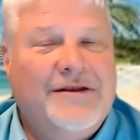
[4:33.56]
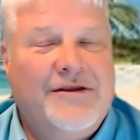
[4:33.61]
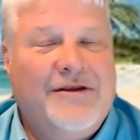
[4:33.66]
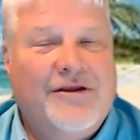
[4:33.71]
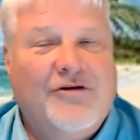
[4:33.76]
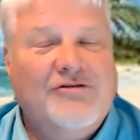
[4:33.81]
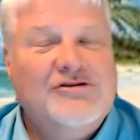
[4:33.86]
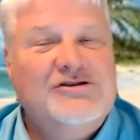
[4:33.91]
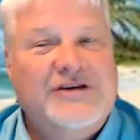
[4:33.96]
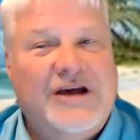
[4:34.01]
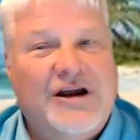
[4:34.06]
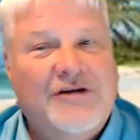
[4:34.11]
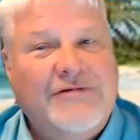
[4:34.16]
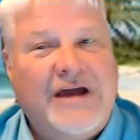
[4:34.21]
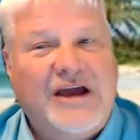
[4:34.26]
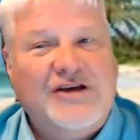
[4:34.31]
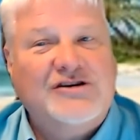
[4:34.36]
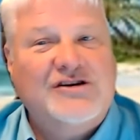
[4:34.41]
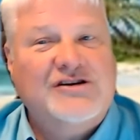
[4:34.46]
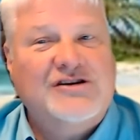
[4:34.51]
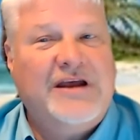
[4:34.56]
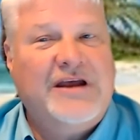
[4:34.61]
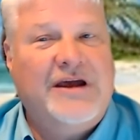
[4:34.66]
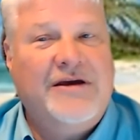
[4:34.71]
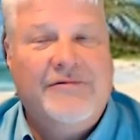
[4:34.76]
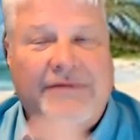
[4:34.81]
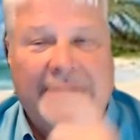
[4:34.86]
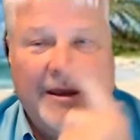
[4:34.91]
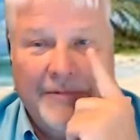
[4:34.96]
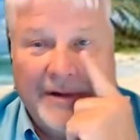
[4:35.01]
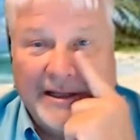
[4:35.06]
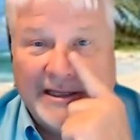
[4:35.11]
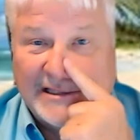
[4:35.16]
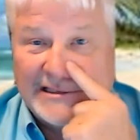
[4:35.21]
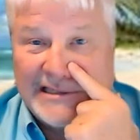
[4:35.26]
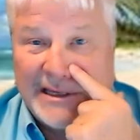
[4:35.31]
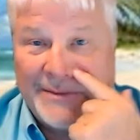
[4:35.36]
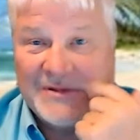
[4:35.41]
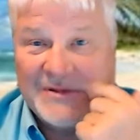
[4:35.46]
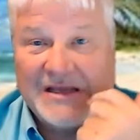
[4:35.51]
those generations, they want the
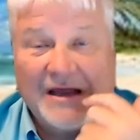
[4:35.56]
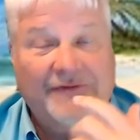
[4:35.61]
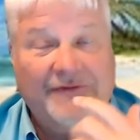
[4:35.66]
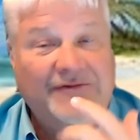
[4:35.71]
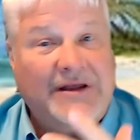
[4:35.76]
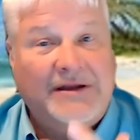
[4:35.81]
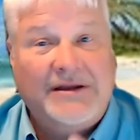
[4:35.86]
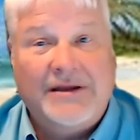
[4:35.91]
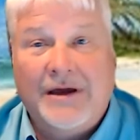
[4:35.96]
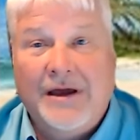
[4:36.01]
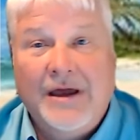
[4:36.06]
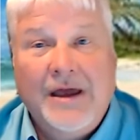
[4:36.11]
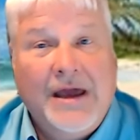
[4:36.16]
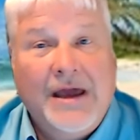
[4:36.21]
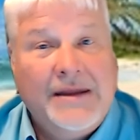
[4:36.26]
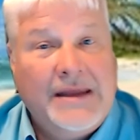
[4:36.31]
same stuff that the